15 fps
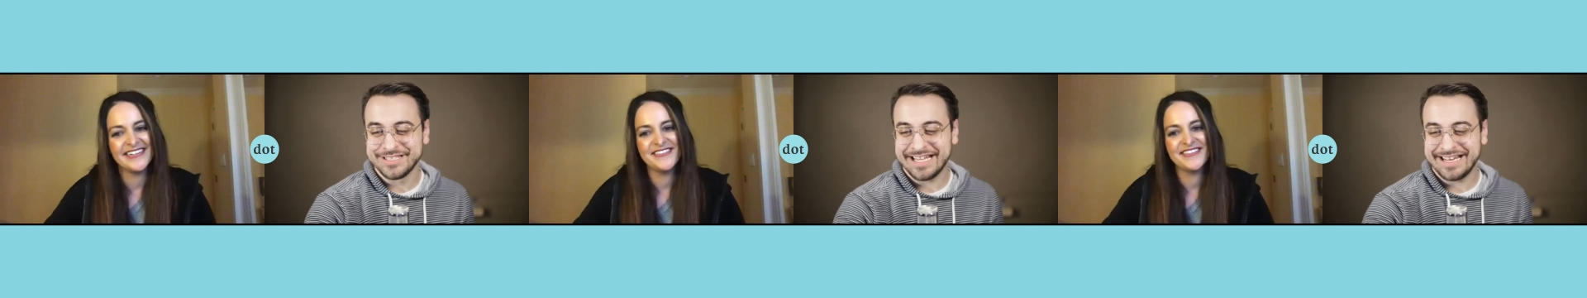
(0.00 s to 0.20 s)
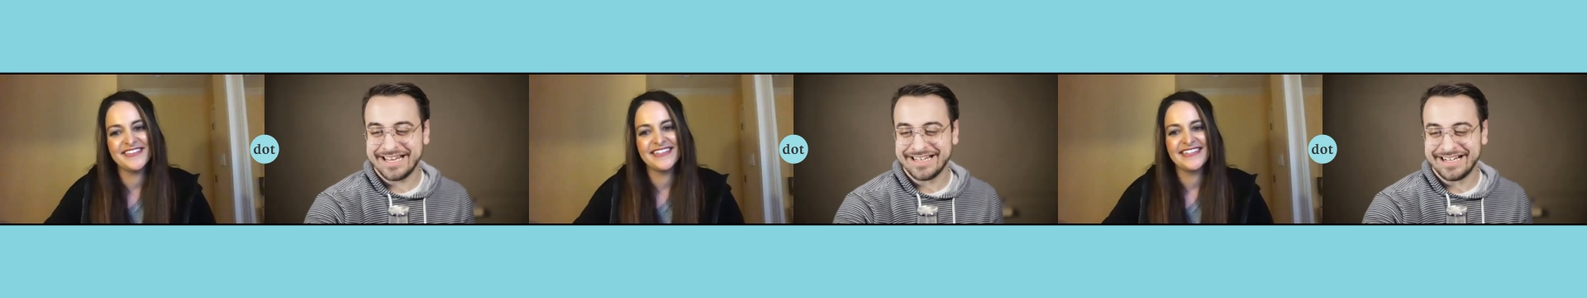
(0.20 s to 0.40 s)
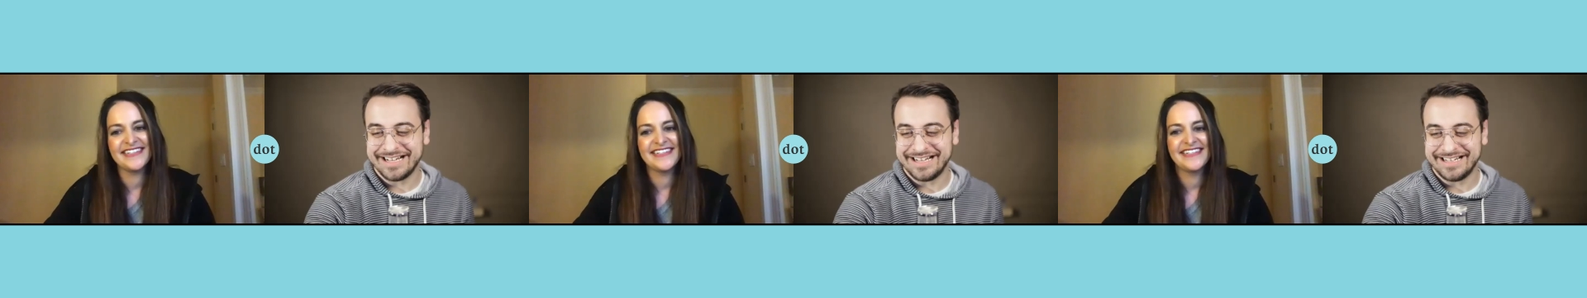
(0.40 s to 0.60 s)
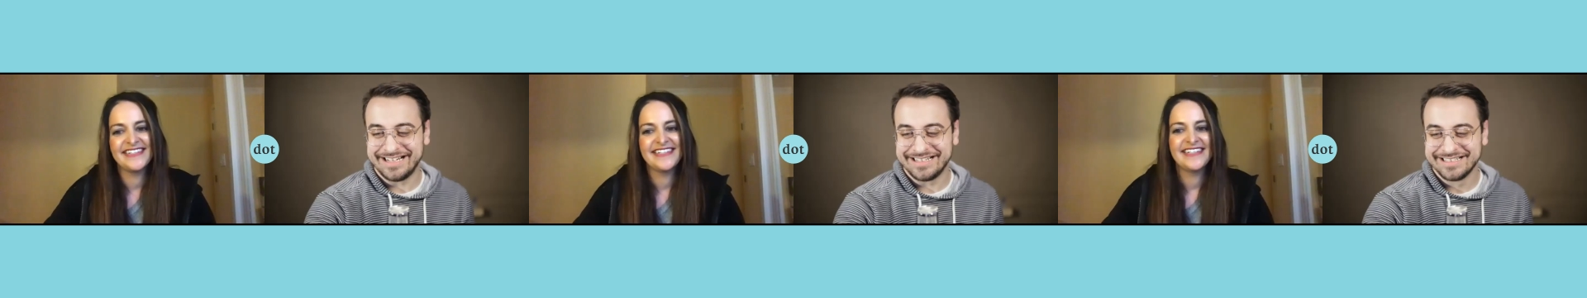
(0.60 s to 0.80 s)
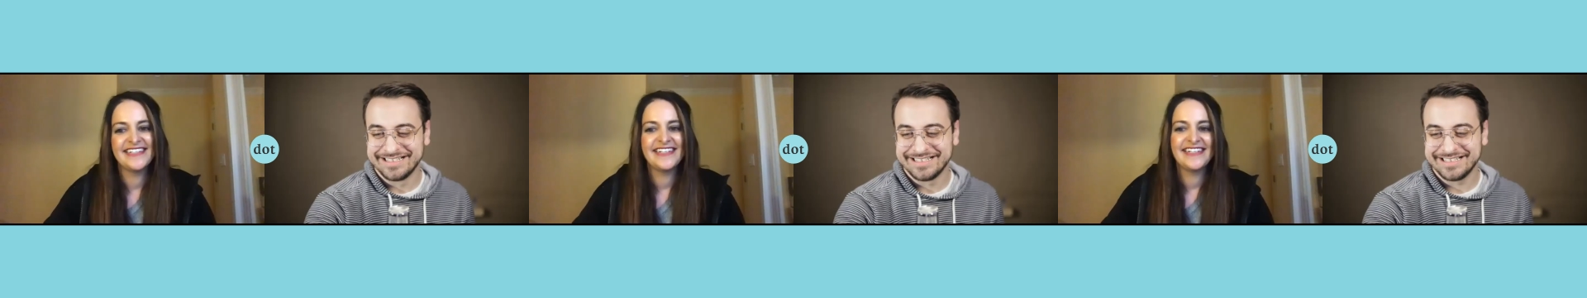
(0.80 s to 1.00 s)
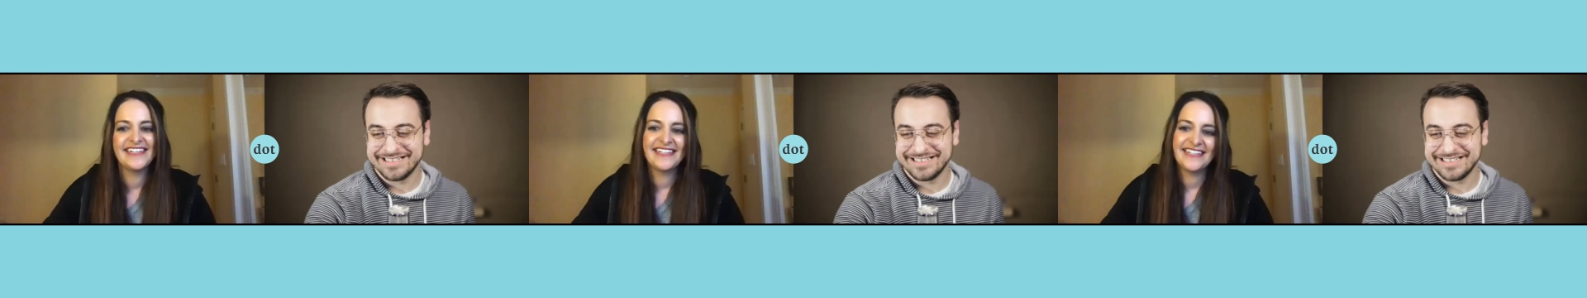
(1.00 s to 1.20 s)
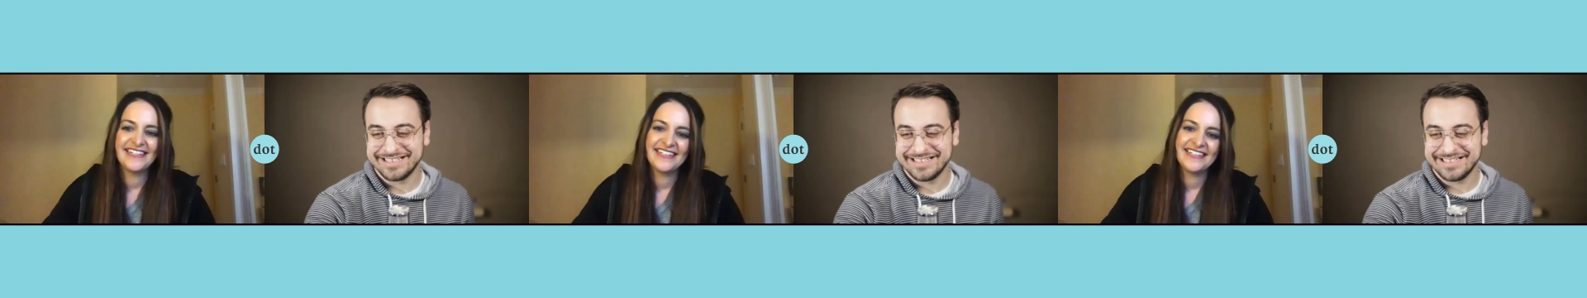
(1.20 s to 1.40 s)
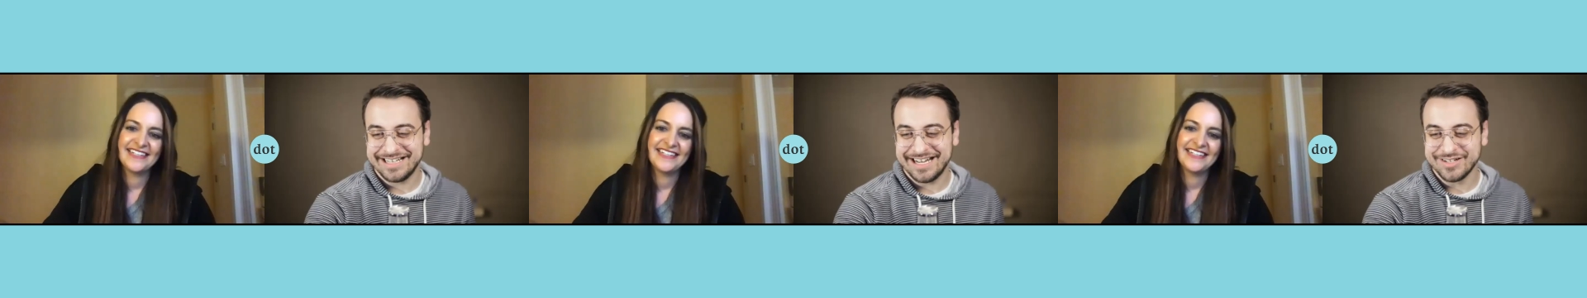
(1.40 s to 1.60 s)
Speaker 1: said. uh
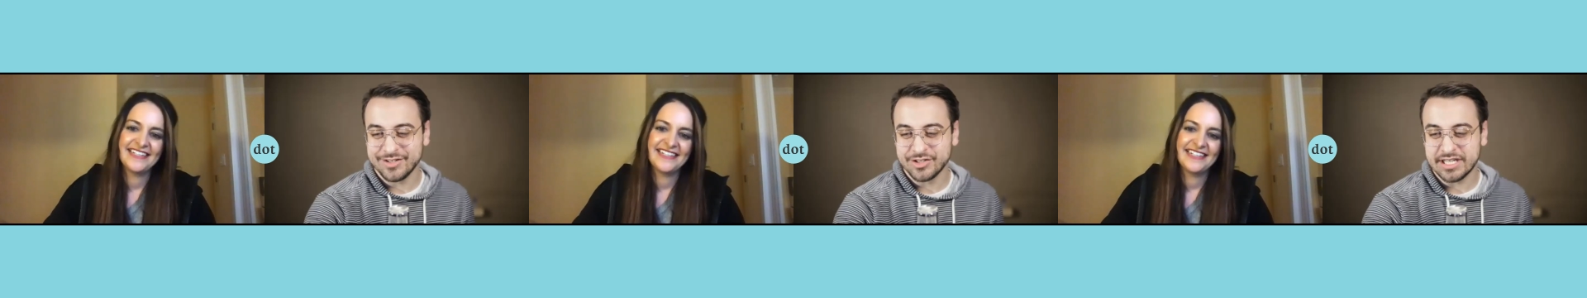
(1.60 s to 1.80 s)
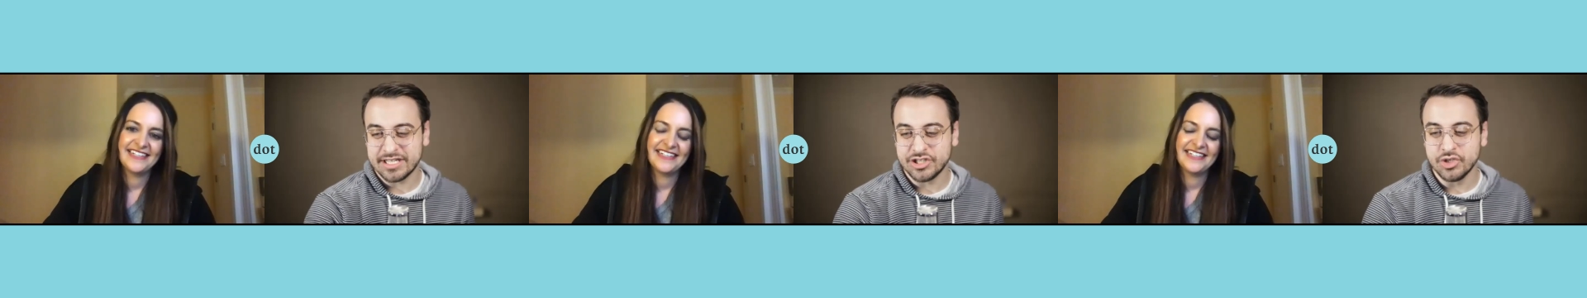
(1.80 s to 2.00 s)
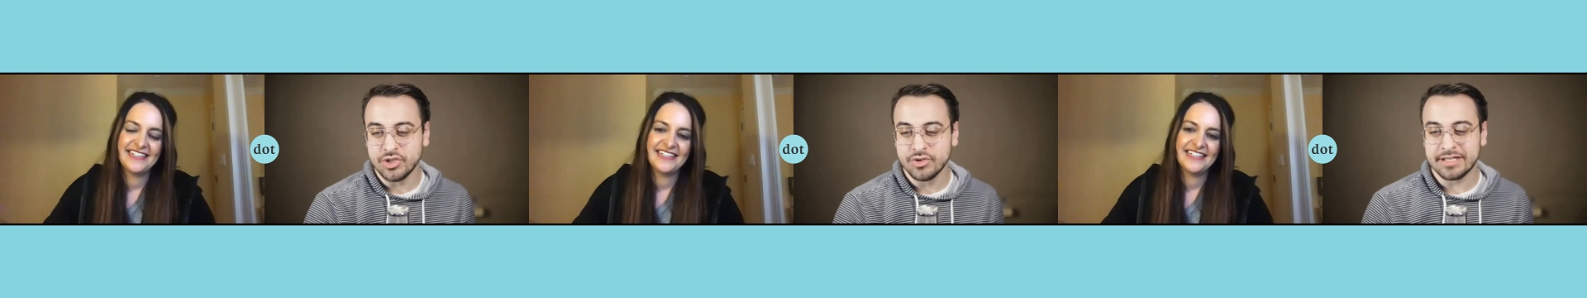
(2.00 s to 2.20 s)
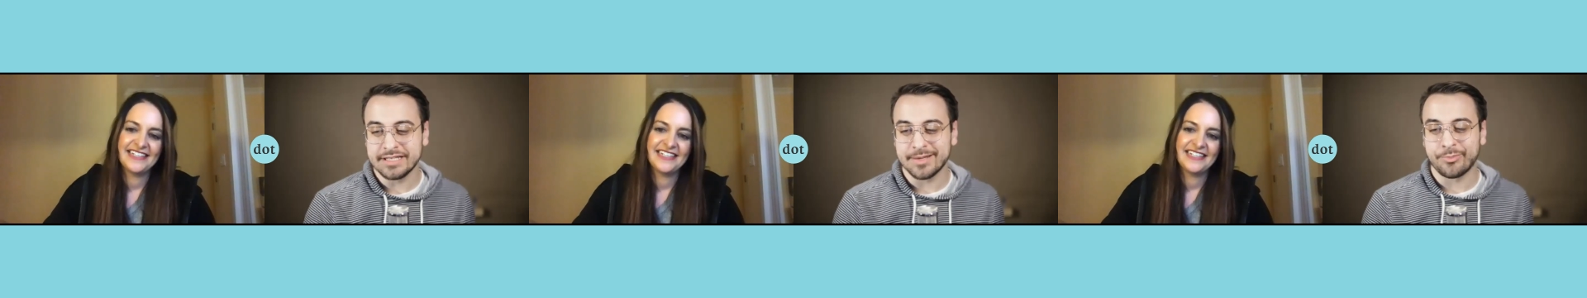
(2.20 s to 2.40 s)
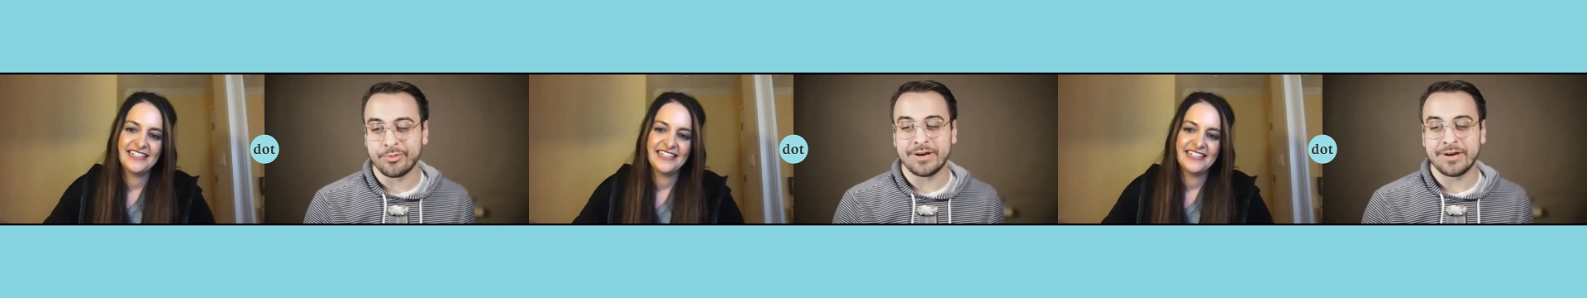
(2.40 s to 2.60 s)
Andrew said, "Do you think the